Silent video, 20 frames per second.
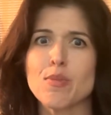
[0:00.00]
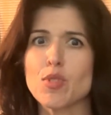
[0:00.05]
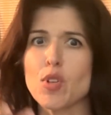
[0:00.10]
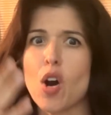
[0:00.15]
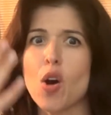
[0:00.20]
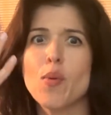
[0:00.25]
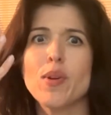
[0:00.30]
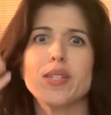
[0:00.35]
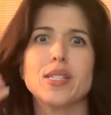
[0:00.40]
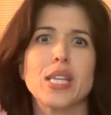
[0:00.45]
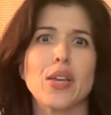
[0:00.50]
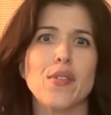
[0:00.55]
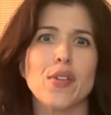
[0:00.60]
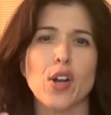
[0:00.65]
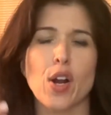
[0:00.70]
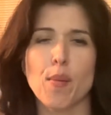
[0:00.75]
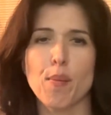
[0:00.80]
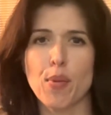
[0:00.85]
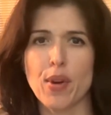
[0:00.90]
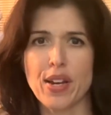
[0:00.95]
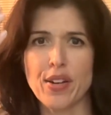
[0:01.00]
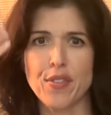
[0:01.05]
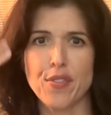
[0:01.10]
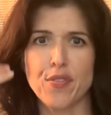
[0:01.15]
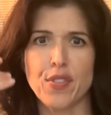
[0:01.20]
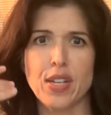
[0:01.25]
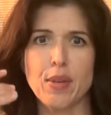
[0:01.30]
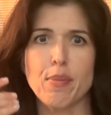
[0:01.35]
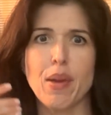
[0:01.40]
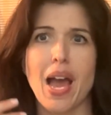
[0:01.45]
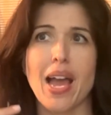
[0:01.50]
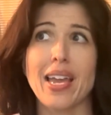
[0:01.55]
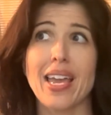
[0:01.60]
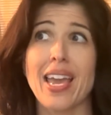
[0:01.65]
always giving our brain feedback,